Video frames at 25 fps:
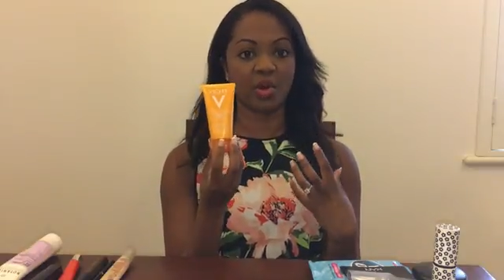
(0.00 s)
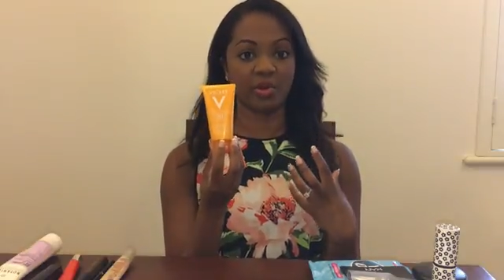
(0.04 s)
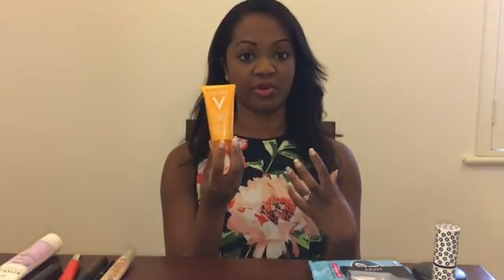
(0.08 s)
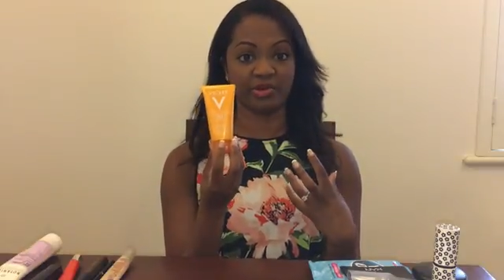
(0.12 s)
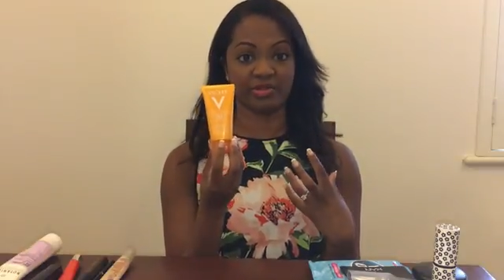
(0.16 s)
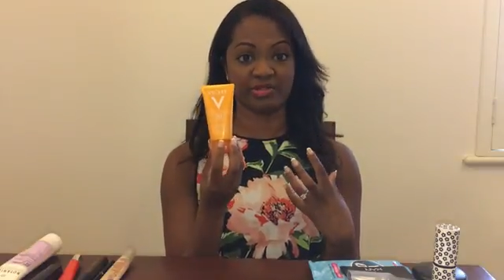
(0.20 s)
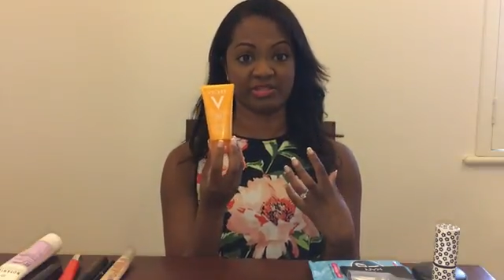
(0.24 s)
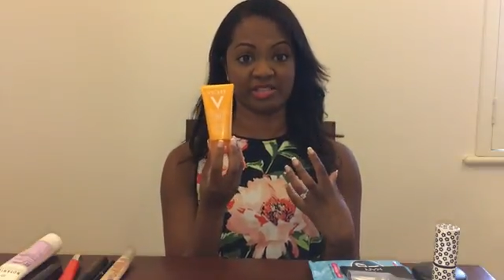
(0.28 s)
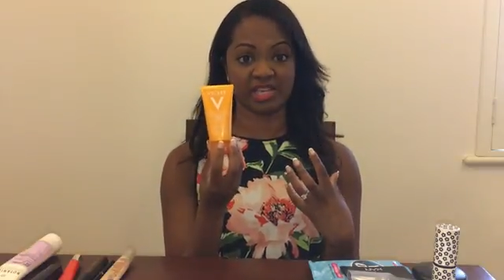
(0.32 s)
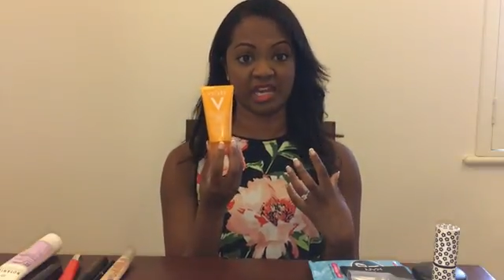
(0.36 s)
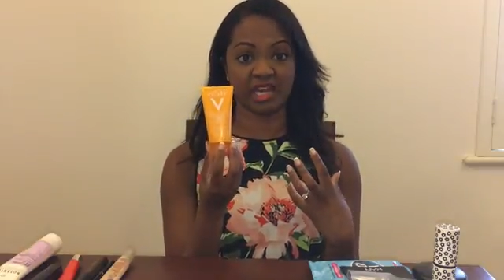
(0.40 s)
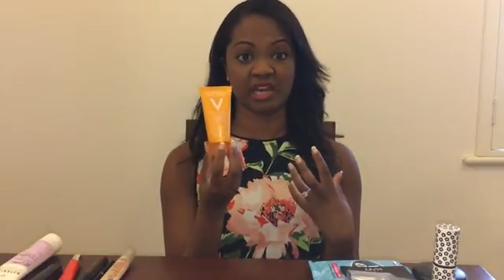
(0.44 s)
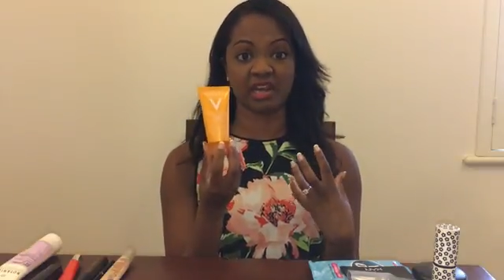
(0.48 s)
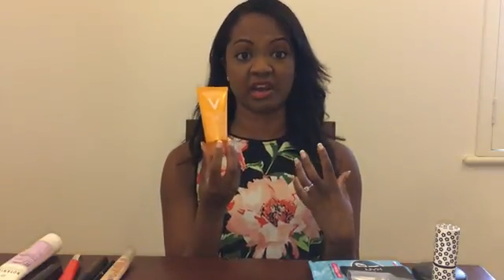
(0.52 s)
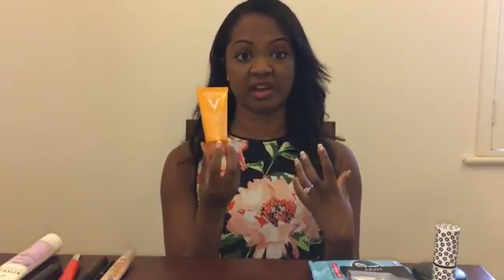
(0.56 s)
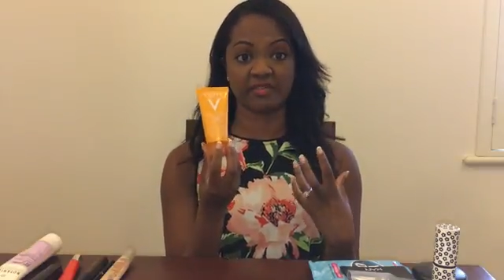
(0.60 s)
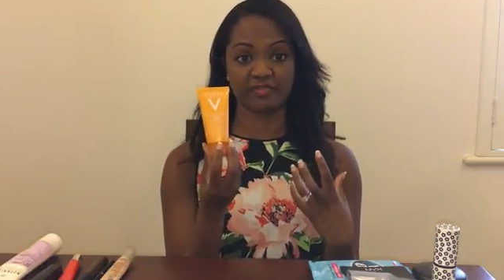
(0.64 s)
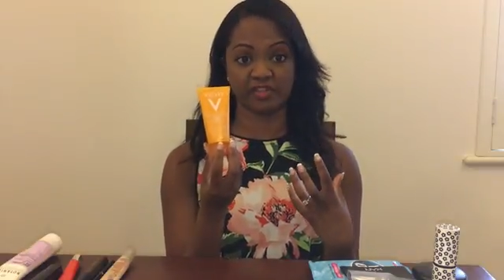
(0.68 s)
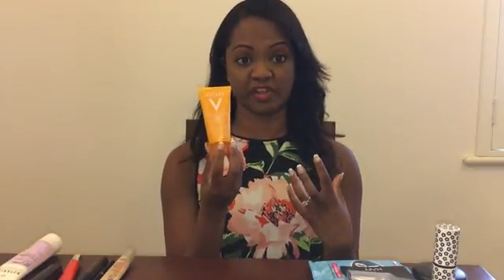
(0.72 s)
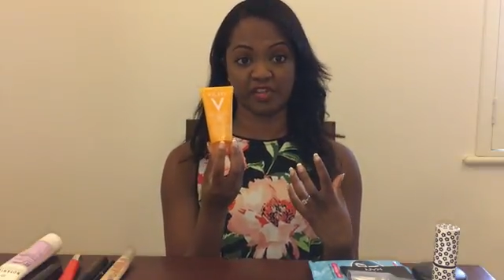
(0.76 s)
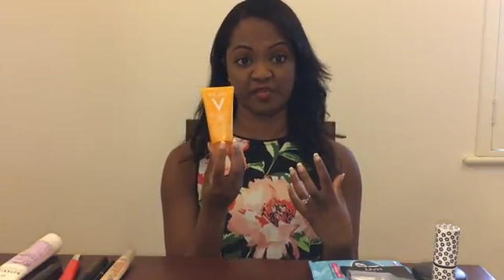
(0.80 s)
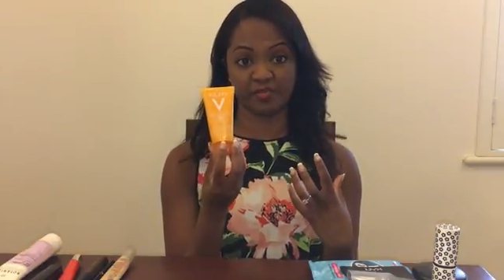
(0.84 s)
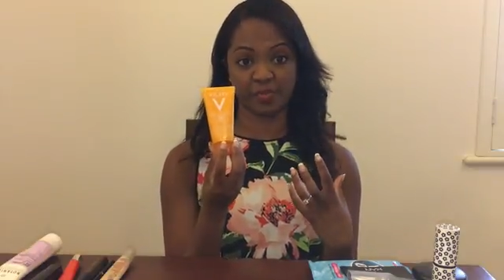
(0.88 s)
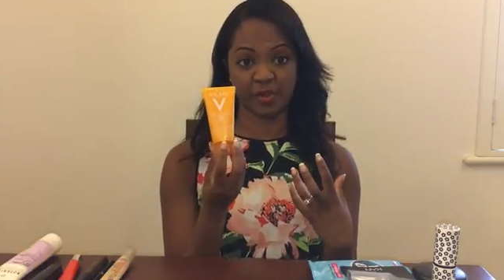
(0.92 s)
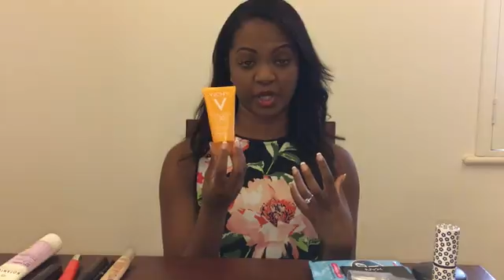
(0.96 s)
on your skin
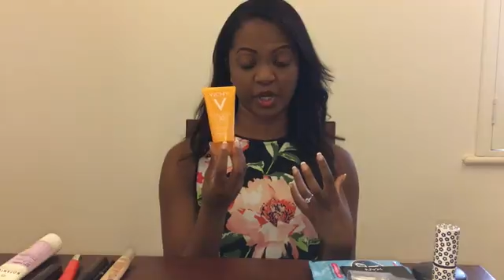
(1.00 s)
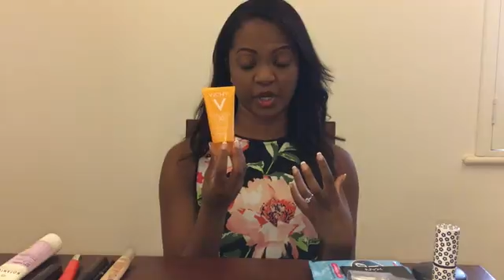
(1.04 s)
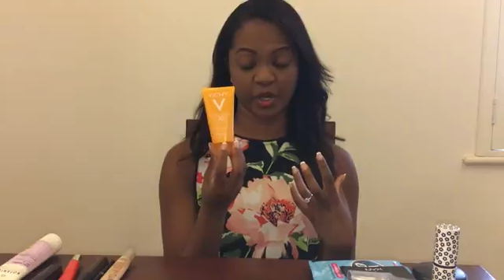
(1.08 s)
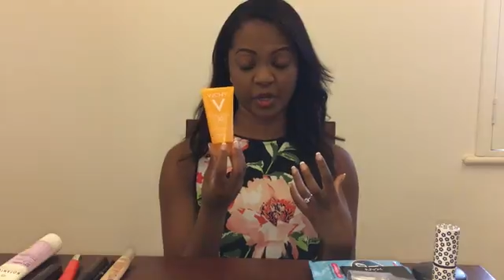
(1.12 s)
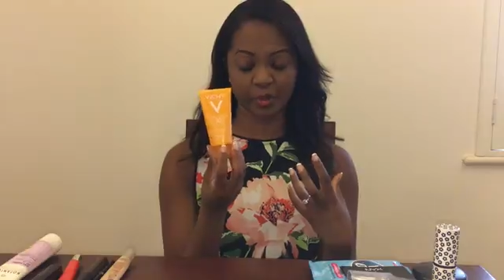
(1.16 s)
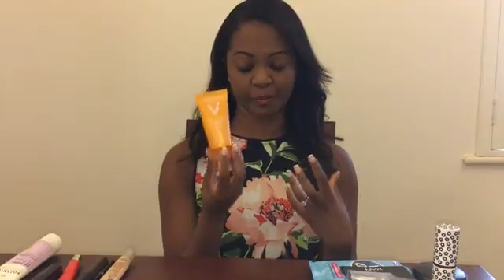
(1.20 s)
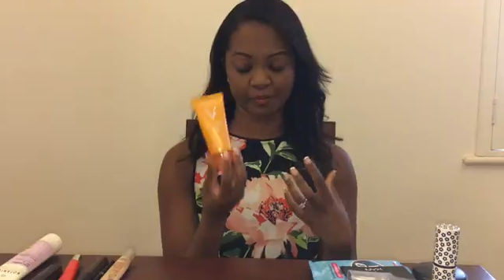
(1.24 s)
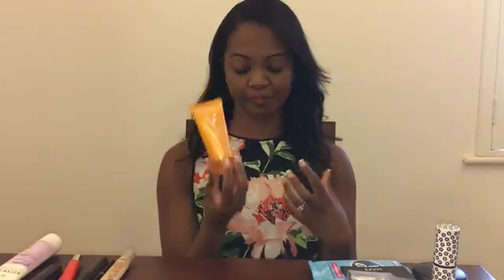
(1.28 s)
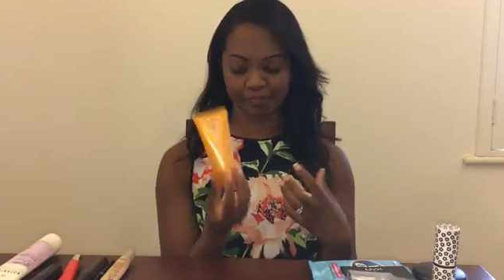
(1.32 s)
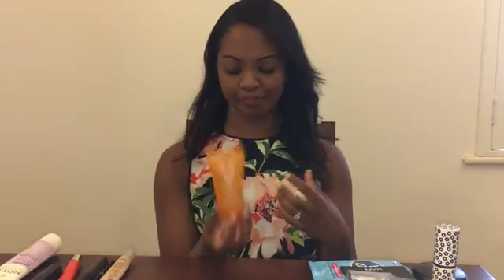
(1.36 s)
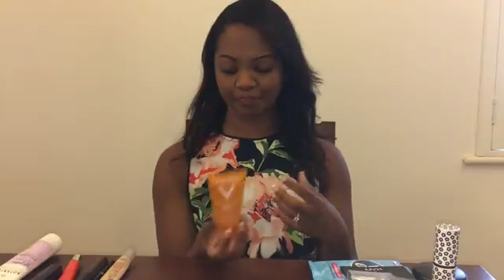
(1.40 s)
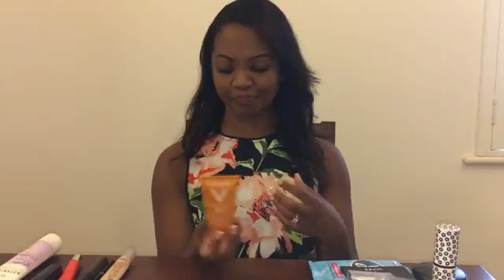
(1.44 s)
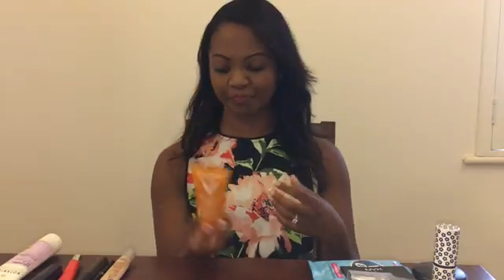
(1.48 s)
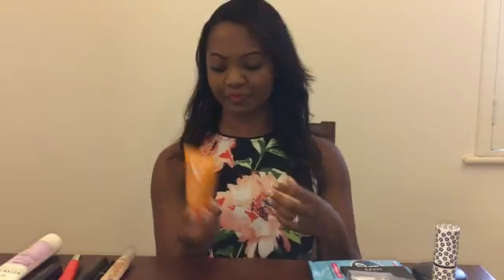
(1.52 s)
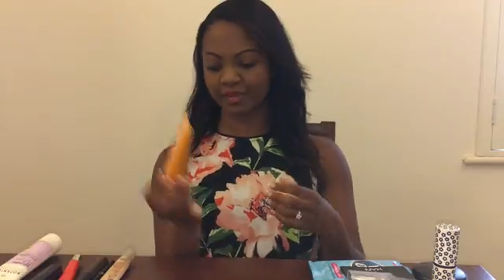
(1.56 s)
after you've put it on.